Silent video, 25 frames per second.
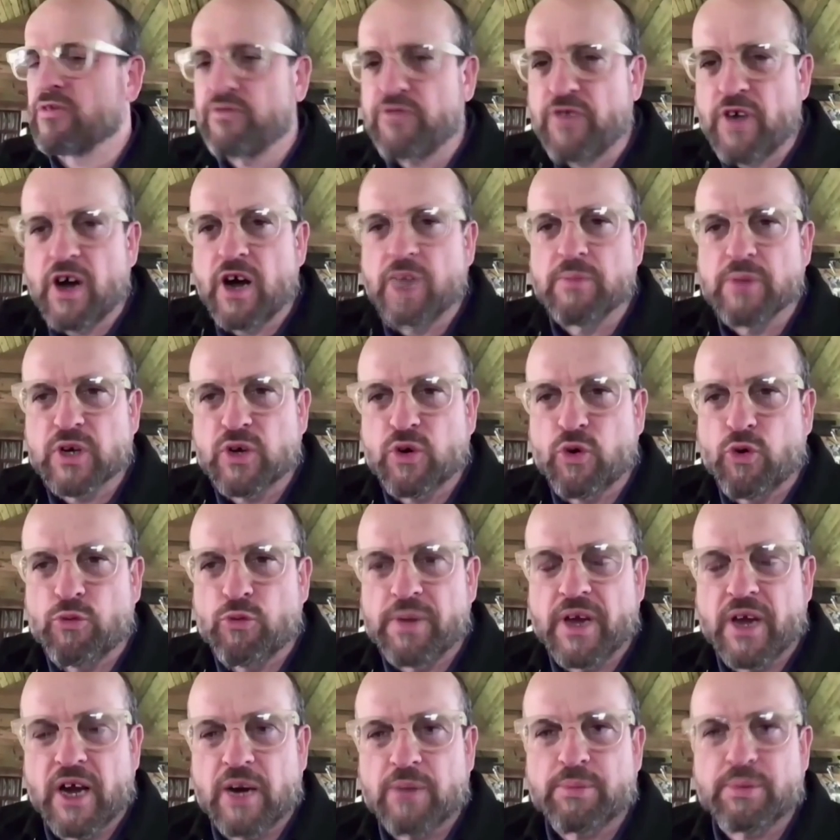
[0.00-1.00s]
the farmer called
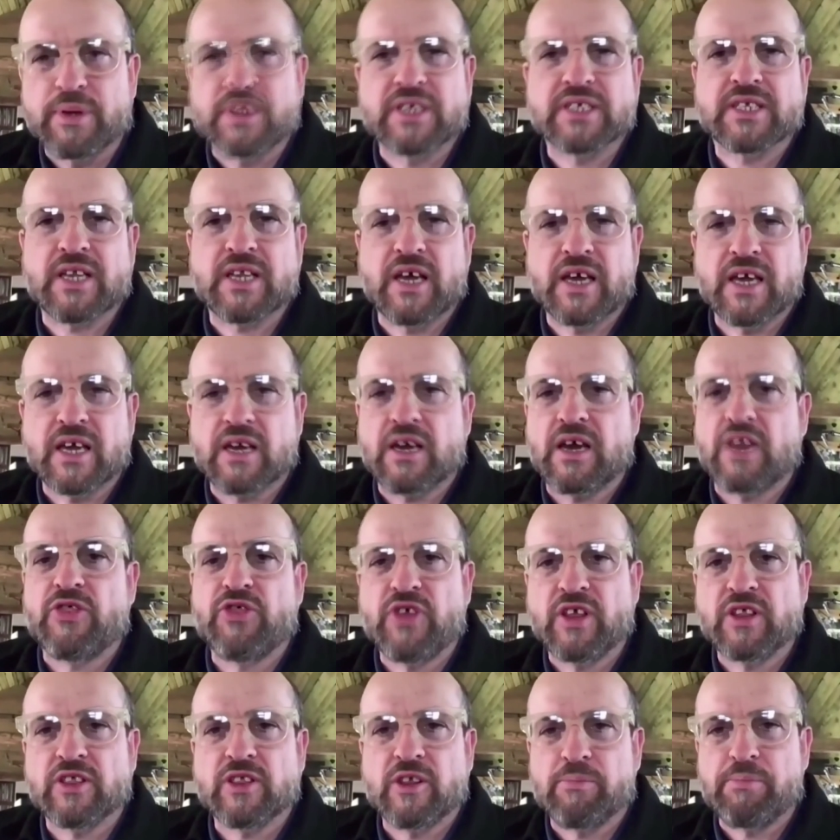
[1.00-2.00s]
me up and he's like, I
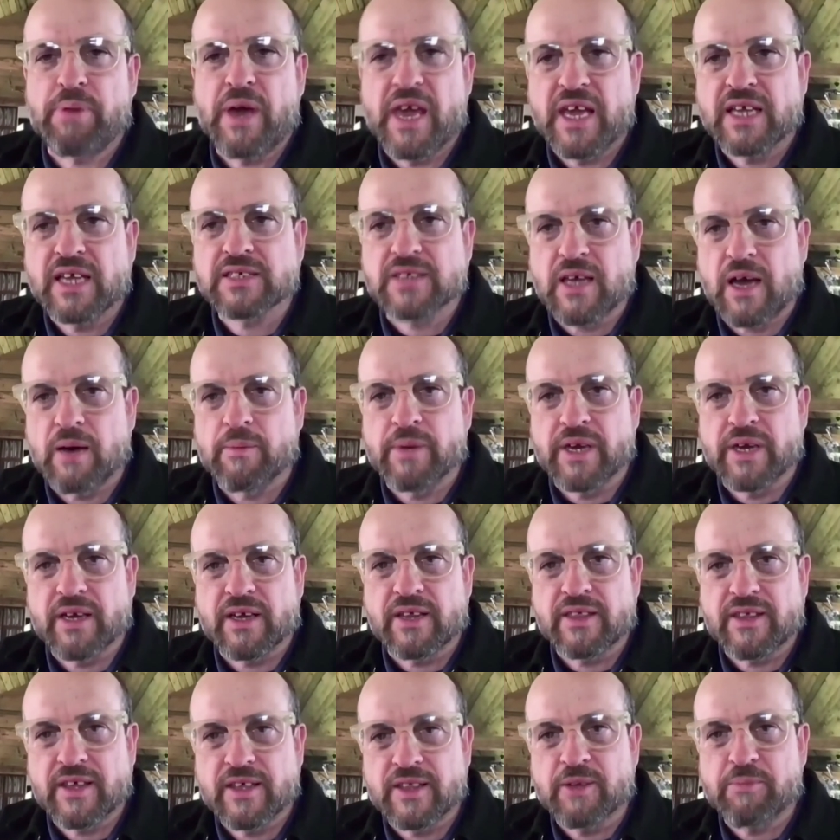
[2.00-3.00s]
think the pig's coming.
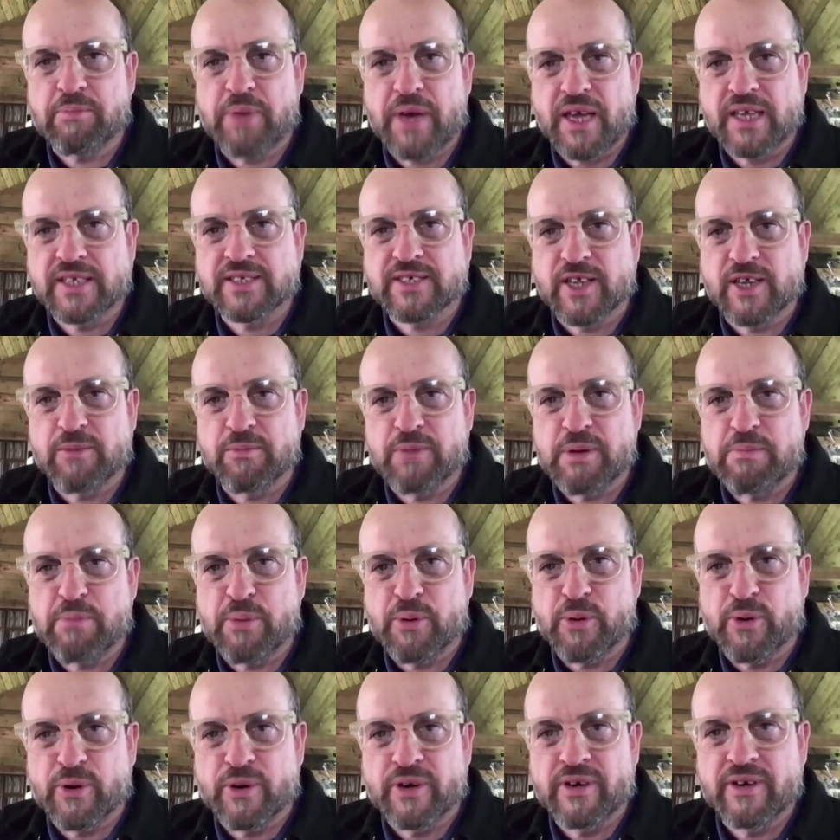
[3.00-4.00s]
I think the pig's going to be
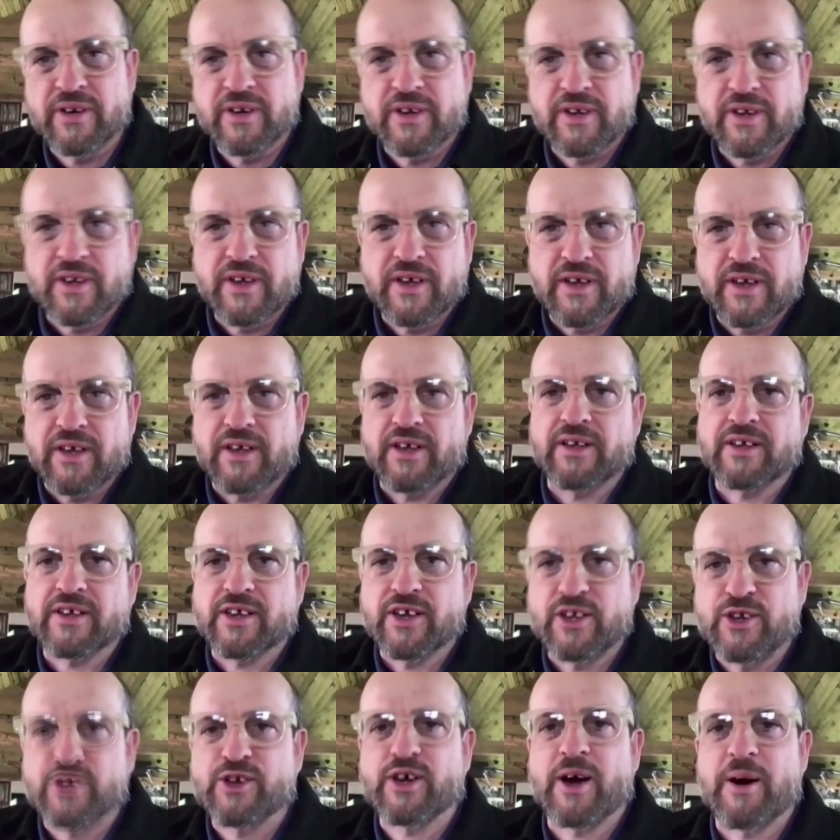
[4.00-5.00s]
born.
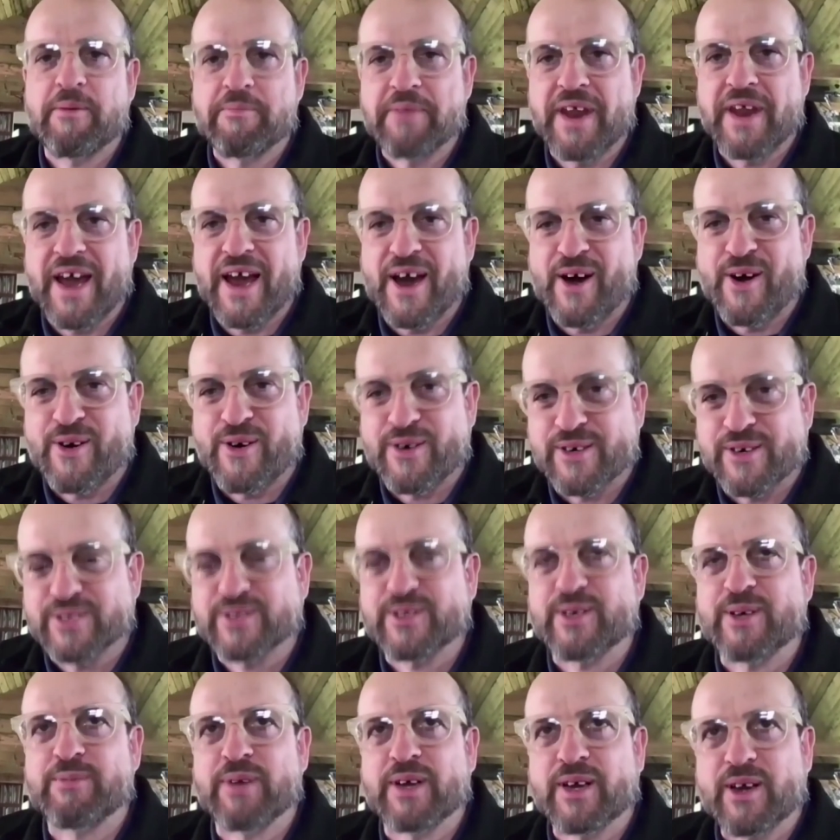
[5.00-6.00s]
Can you come now? And
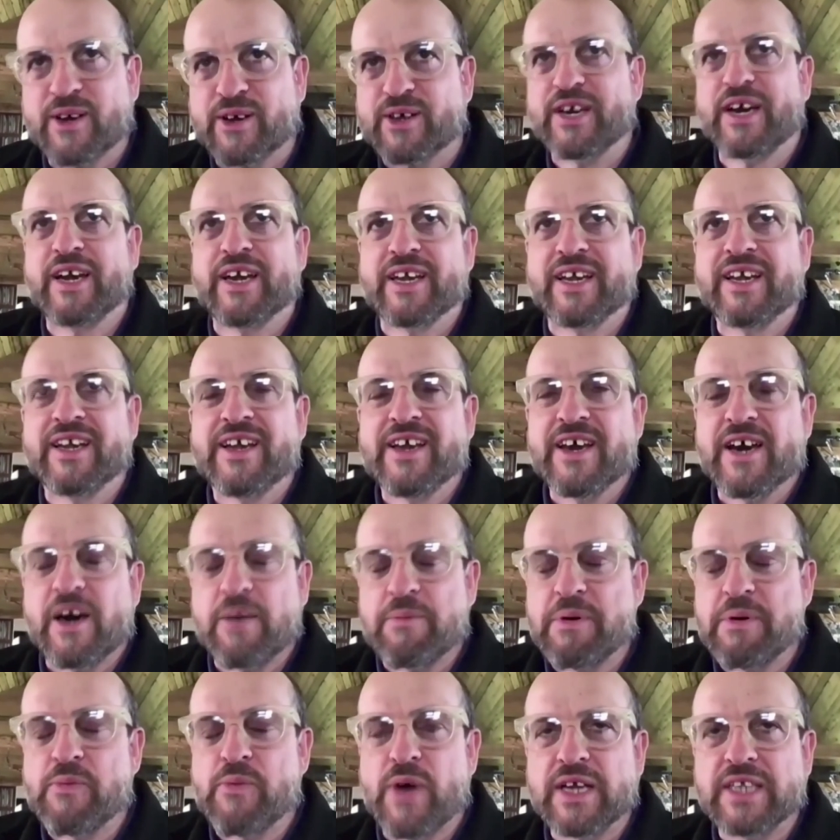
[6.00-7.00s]
so I'm like, okay, I've
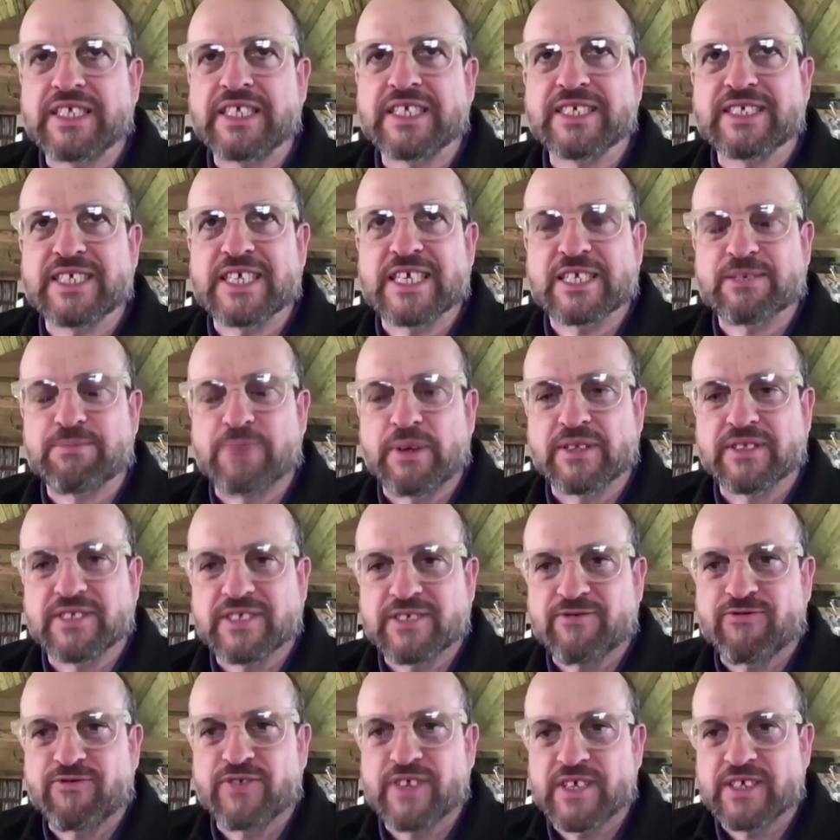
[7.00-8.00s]
been waiting 6
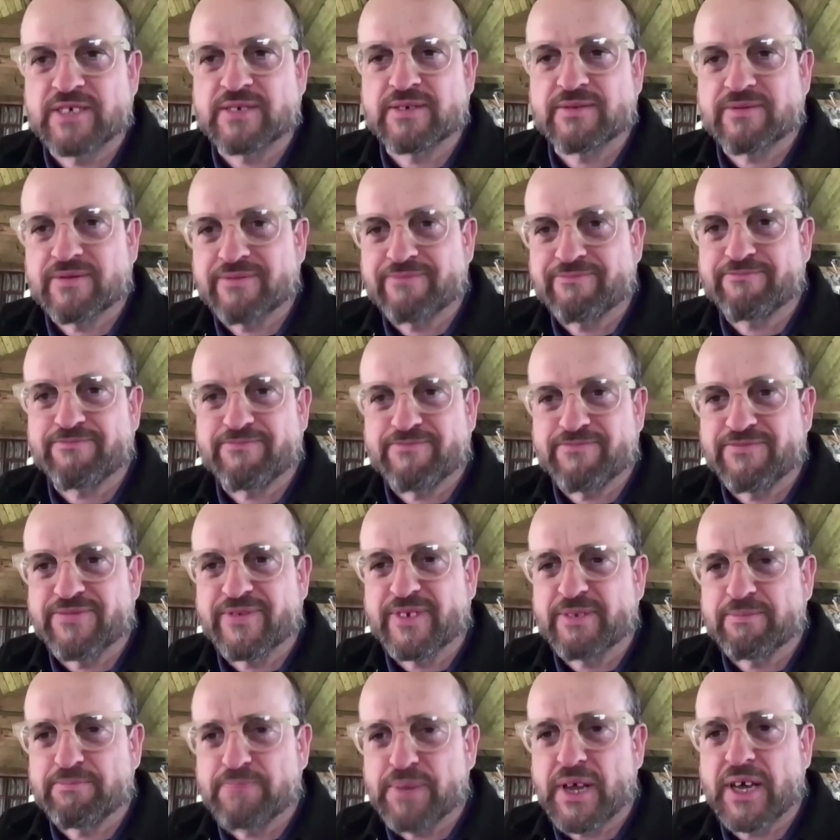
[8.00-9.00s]
months for this
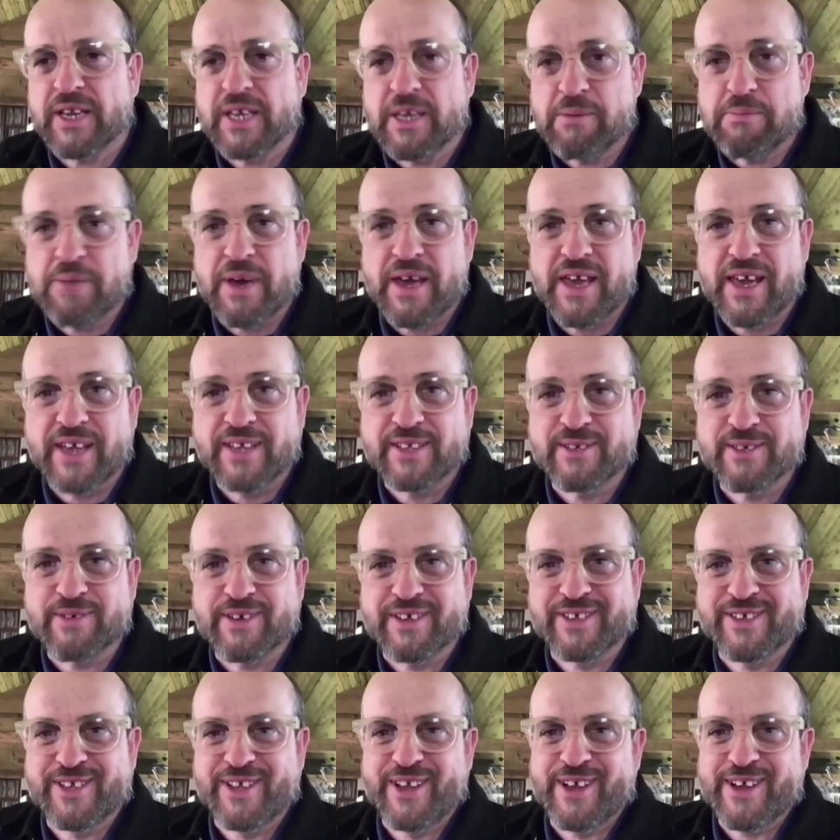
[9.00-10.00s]
bloody pig to
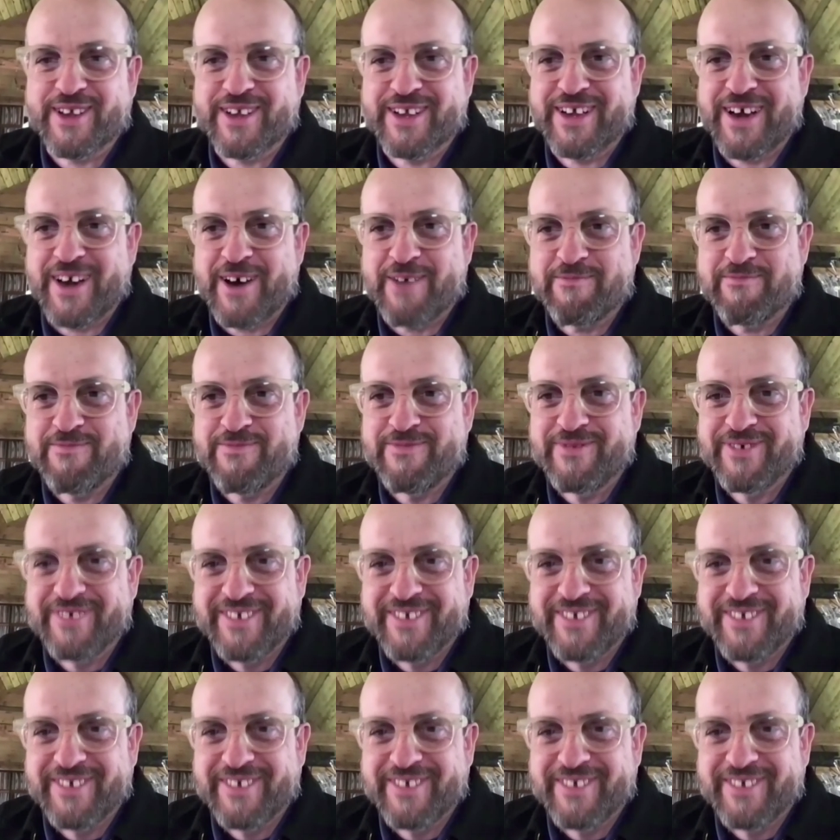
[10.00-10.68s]
come.